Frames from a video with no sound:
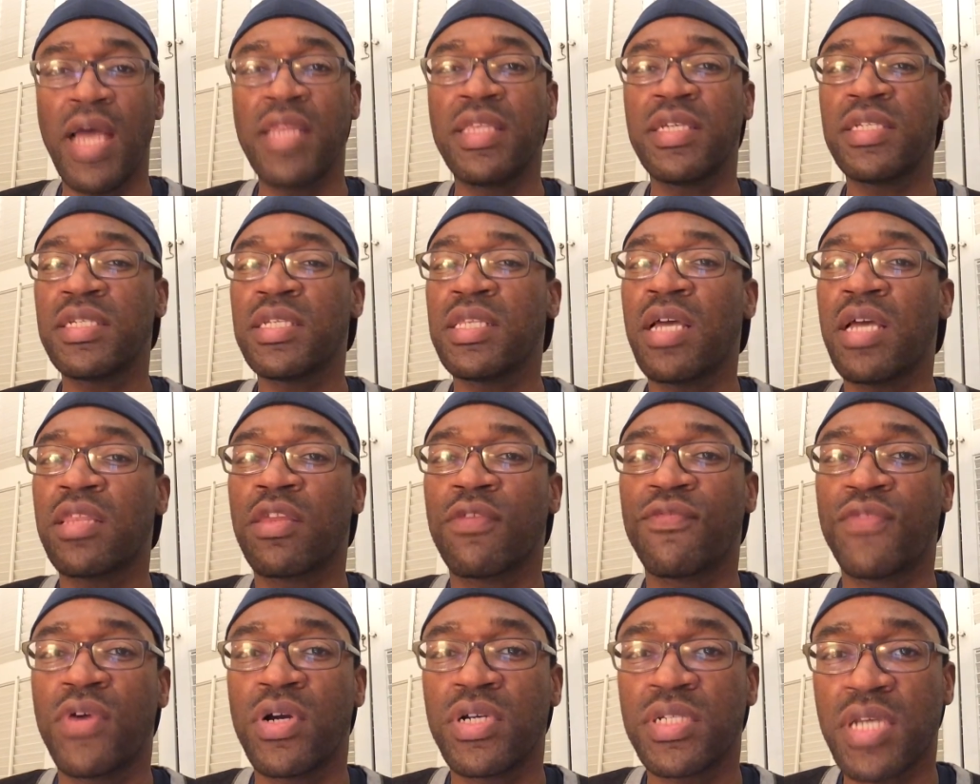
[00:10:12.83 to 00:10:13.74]
And this is like
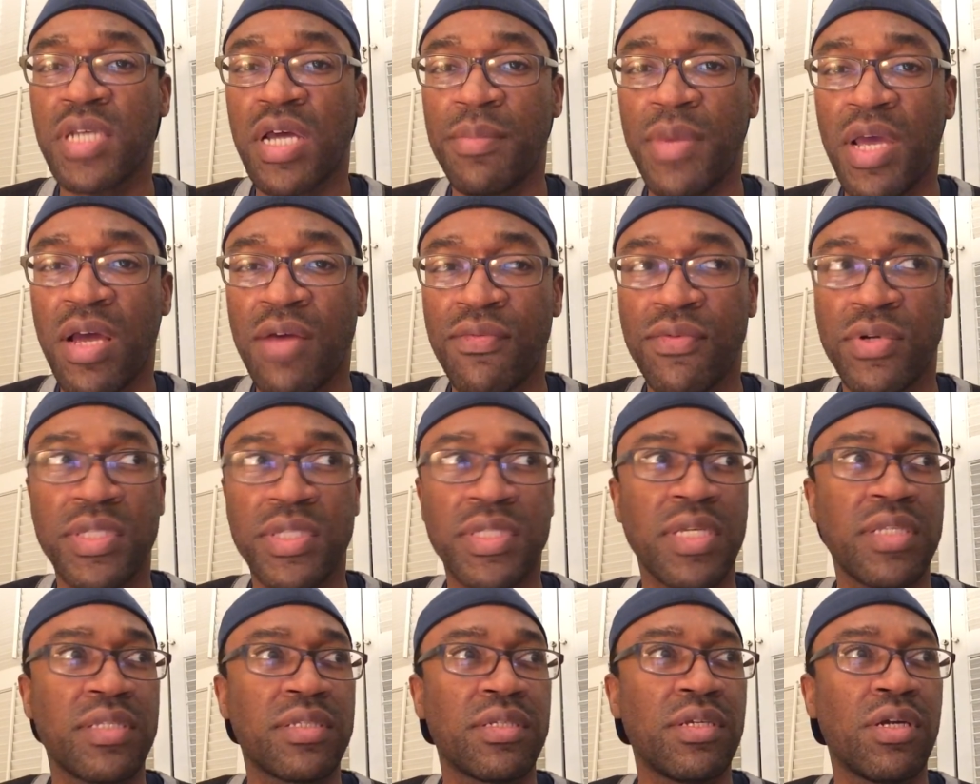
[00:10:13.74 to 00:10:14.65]
the first time ever
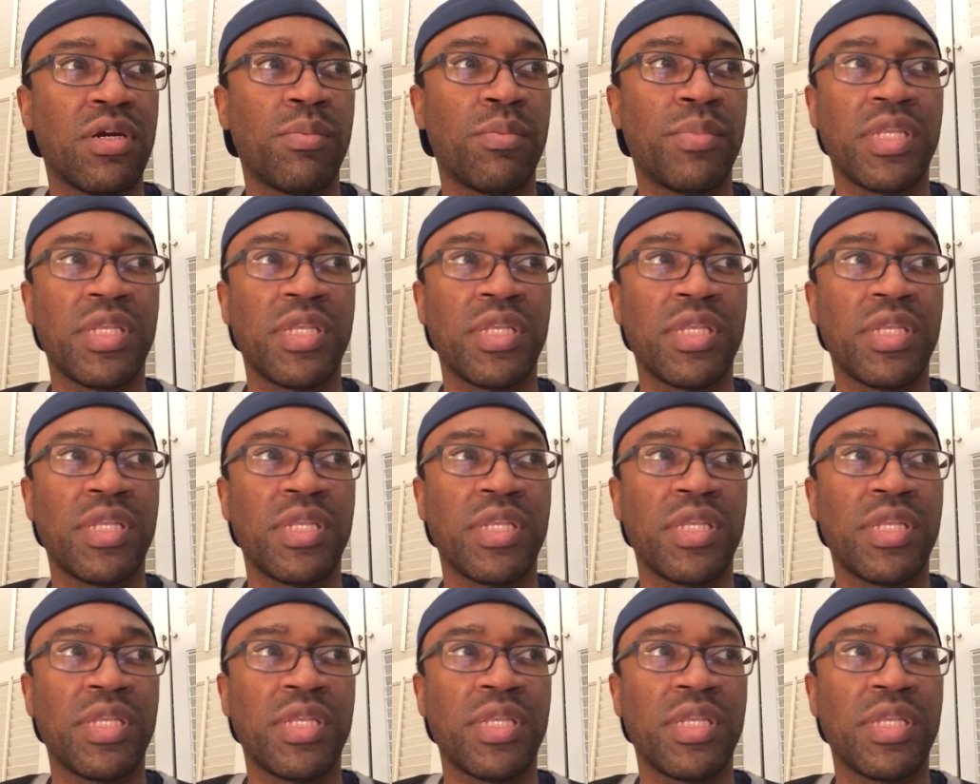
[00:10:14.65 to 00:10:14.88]
since, you know,